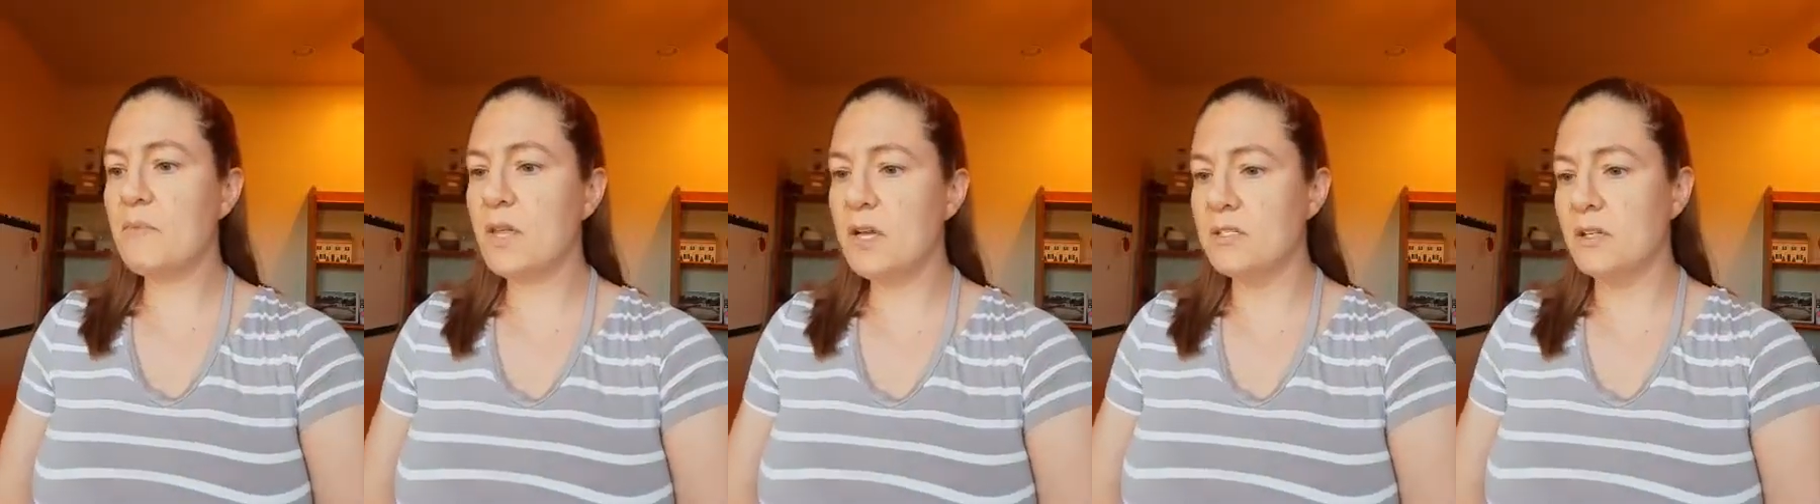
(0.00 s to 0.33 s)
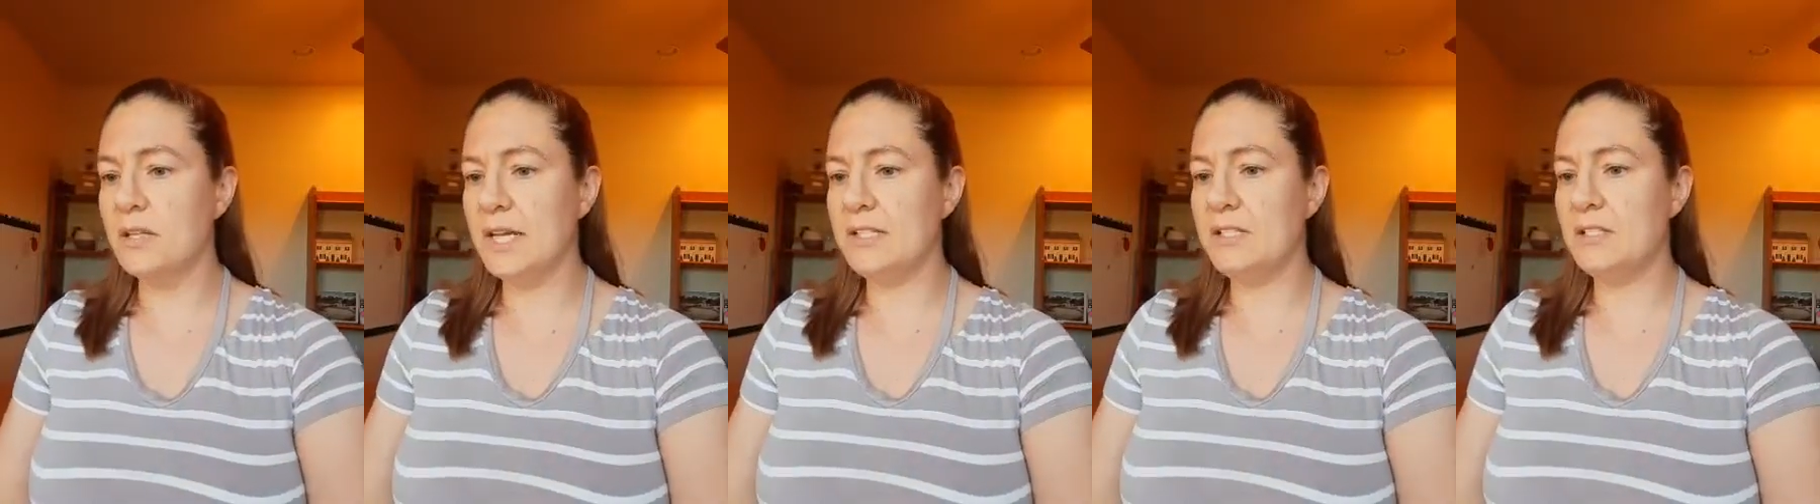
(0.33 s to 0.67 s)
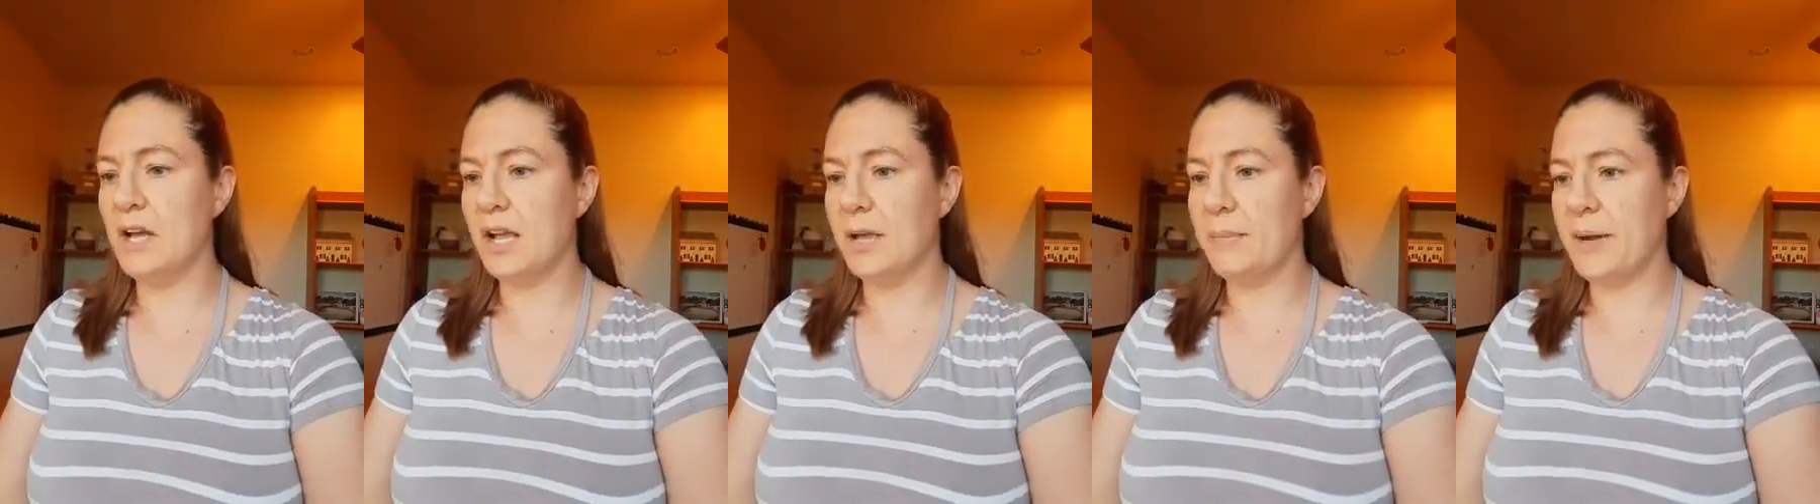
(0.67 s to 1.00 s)
So let's
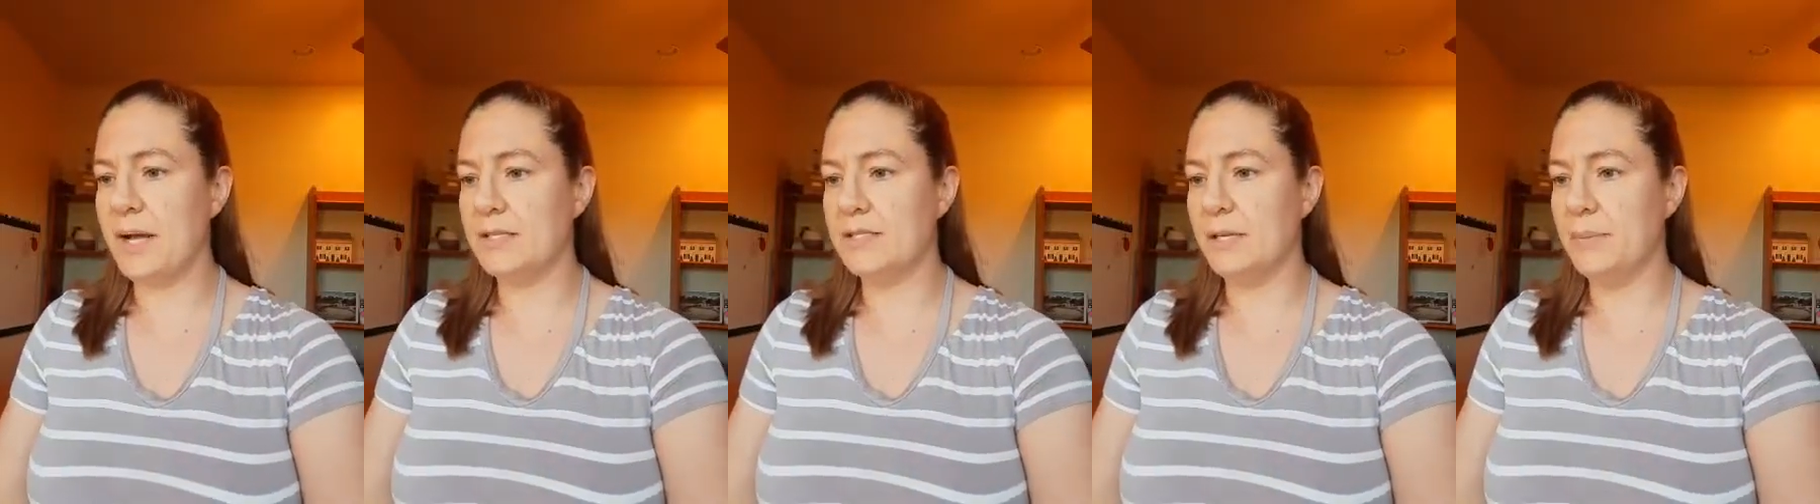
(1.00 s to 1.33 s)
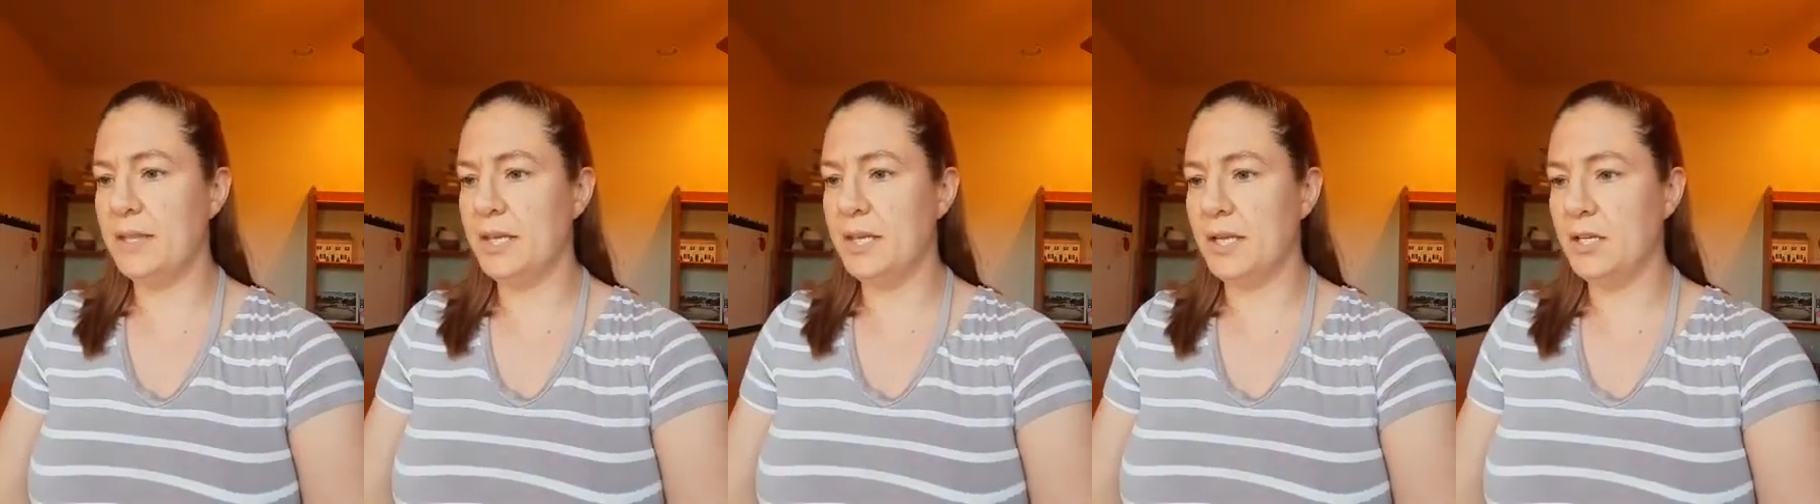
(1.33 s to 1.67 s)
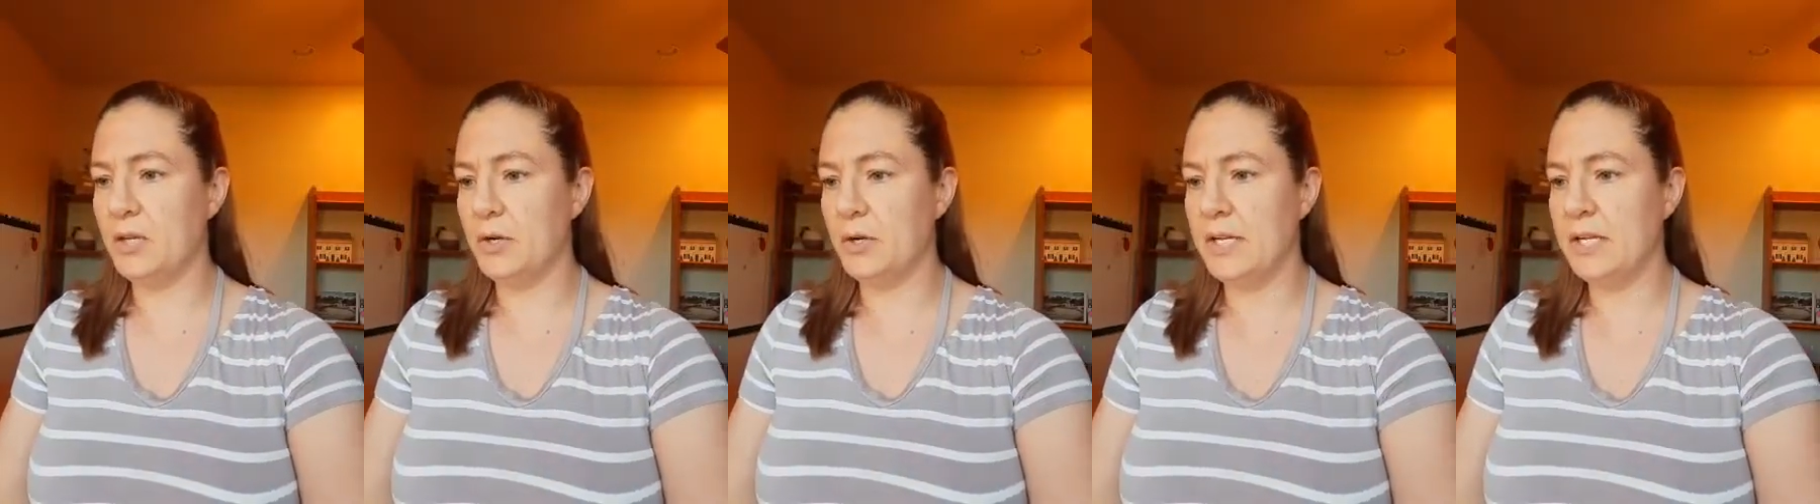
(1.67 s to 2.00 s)
talk about some of the
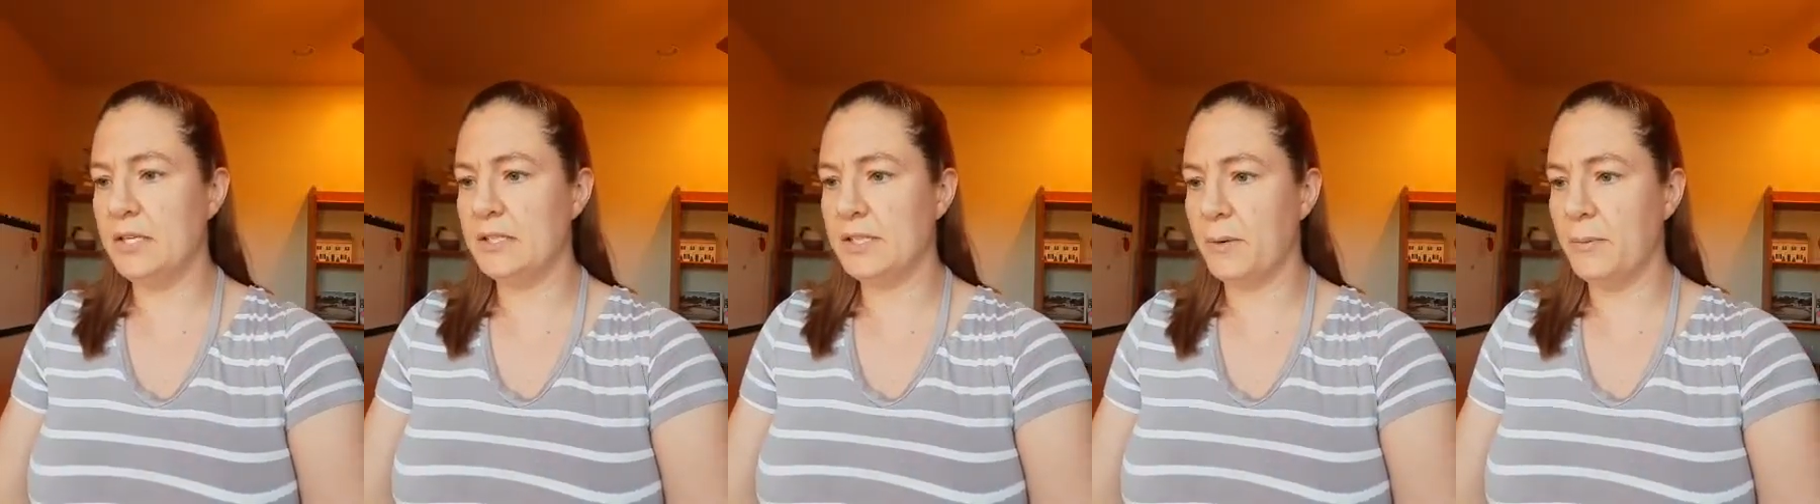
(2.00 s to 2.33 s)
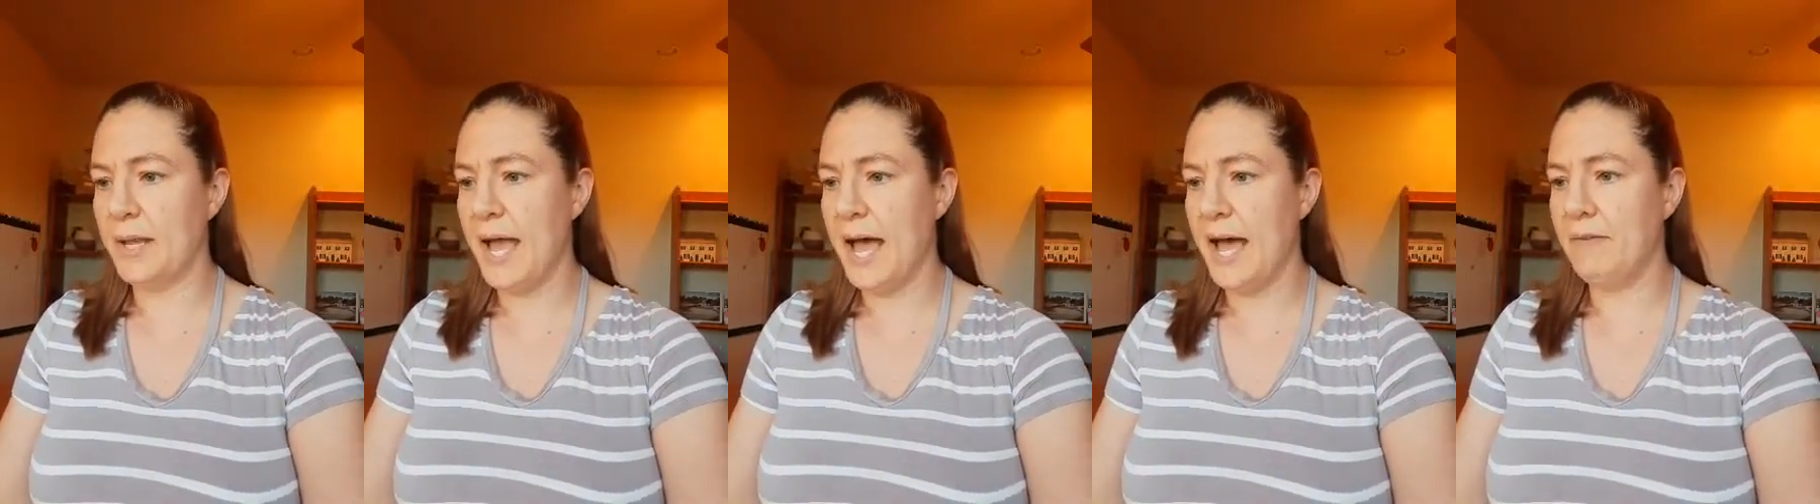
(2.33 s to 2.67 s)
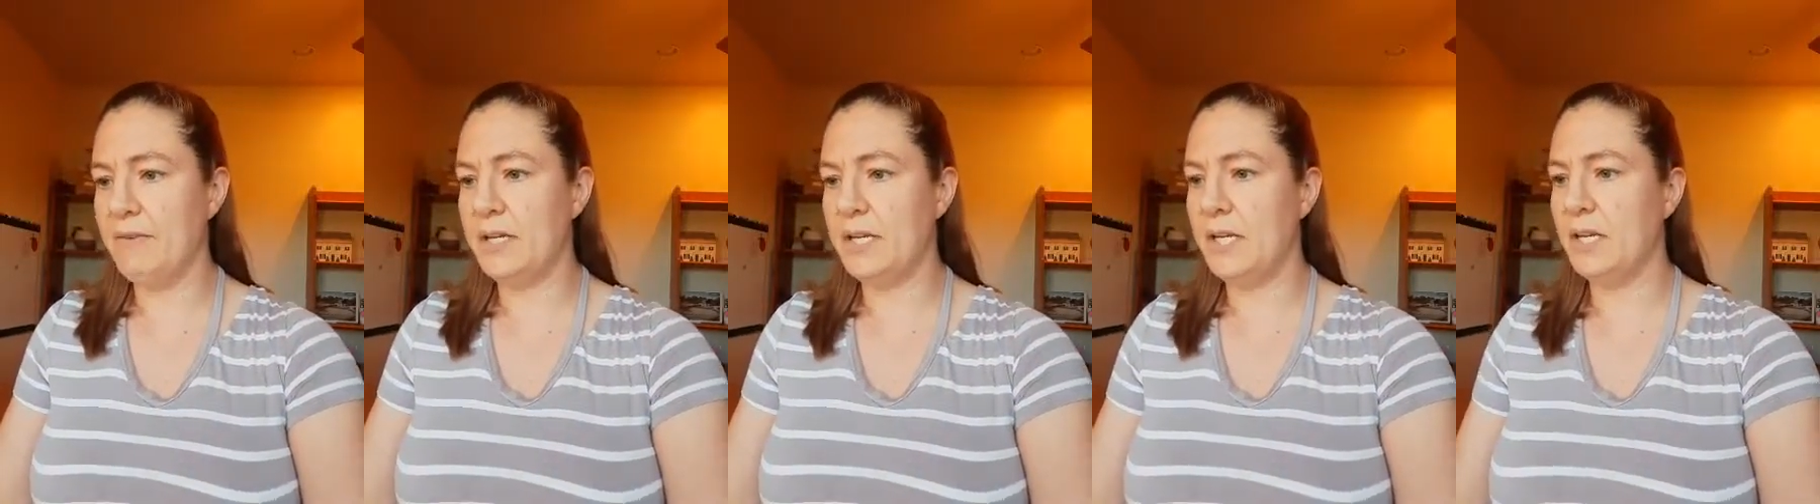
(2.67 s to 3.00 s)
ingredients that we have
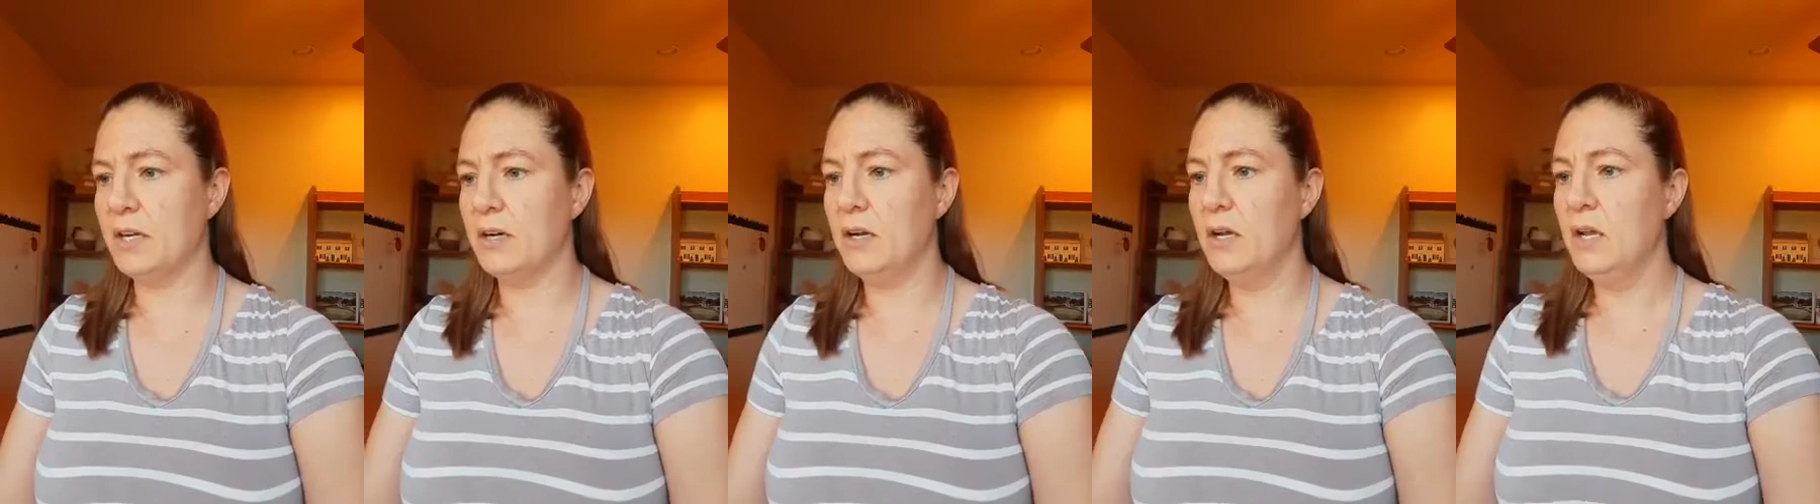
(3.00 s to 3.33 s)
in here.